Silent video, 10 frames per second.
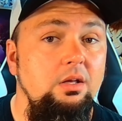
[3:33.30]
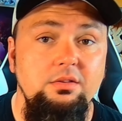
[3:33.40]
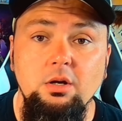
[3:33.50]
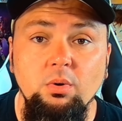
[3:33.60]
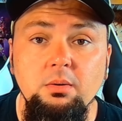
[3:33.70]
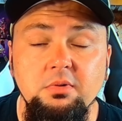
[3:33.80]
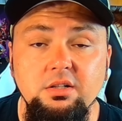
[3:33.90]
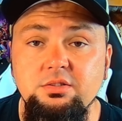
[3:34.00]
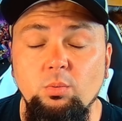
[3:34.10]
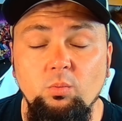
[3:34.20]
the
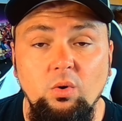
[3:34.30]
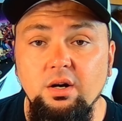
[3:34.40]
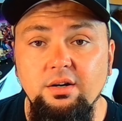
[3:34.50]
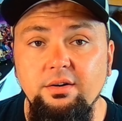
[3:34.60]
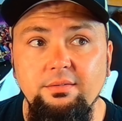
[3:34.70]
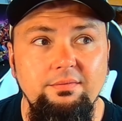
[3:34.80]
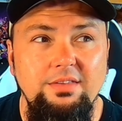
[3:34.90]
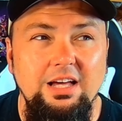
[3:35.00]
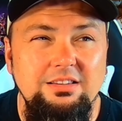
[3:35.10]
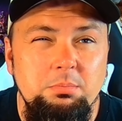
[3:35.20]
rumors were
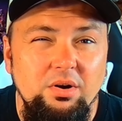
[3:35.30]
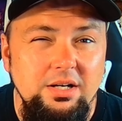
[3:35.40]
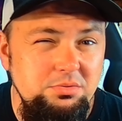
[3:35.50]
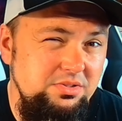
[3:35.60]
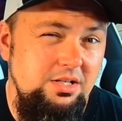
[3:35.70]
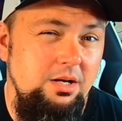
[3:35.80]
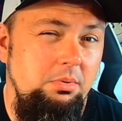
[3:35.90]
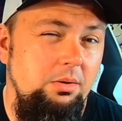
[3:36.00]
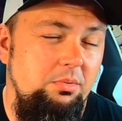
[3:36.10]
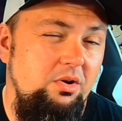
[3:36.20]
that the price was going to
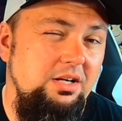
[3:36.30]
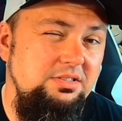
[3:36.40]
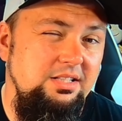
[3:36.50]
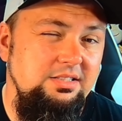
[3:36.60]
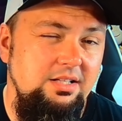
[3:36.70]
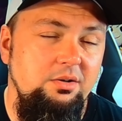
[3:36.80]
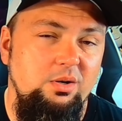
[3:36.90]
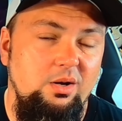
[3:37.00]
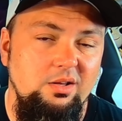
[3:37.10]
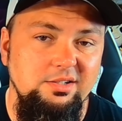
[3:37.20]
be around
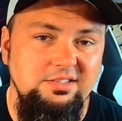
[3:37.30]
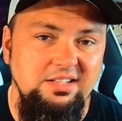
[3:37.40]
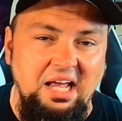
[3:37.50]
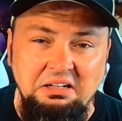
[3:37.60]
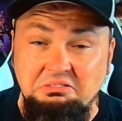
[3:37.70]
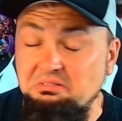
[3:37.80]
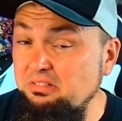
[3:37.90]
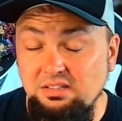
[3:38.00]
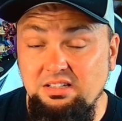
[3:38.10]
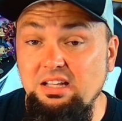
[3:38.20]
$600, and
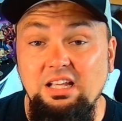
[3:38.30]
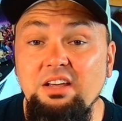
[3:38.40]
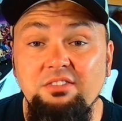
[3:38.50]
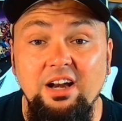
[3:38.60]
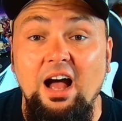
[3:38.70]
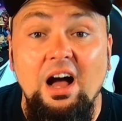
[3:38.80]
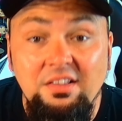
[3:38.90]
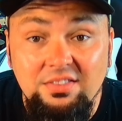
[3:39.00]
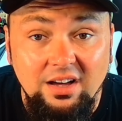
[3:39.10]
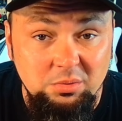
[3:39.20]
even
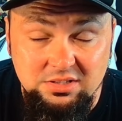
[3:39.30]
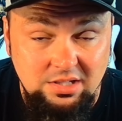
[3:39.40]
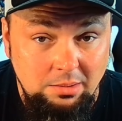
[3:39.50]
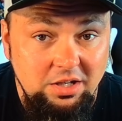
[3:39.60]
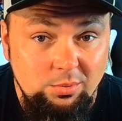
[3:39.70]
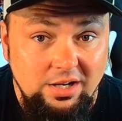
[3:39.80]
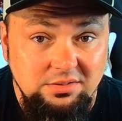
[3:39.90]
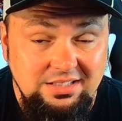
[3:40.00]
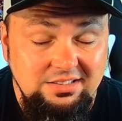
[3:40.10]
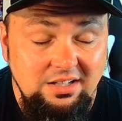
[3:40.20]
I thought it was going to be
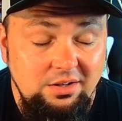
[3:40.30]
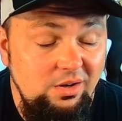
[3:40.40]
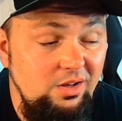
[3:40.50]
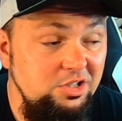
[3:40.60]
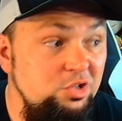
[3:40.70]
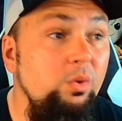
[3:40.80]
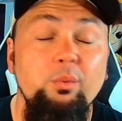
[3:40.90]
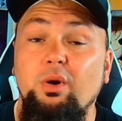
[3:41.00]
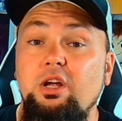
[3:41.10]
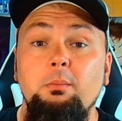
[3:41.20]
around $600. We
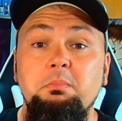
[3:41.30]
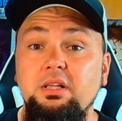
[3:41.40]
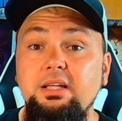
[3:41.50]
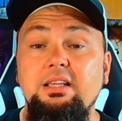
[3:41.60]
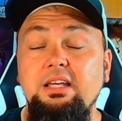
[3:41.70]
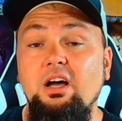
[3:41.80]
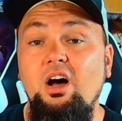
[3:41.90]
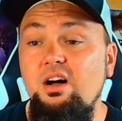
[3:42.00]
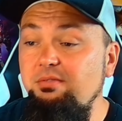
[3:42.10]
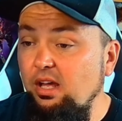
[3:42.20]
were completely
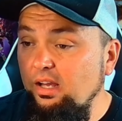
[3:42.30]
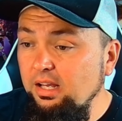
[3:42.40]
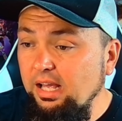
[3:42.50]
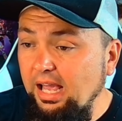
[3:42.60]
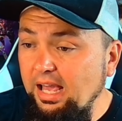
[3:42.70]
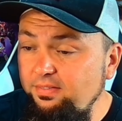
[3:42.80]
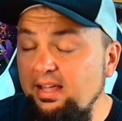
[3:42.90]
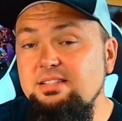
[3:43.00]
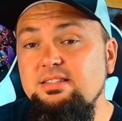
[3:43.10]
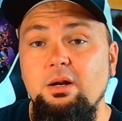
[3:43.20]
off, and
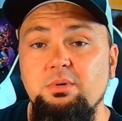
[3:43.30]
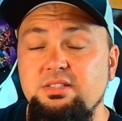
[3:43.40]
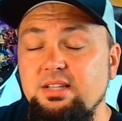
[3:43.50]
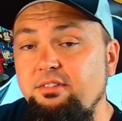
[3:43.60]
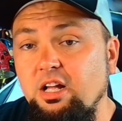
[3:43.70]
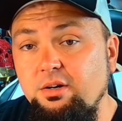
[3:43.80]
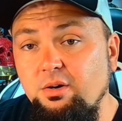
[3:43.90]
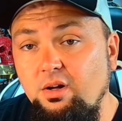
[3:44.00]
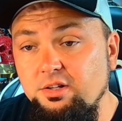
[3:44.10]
they said it was $700.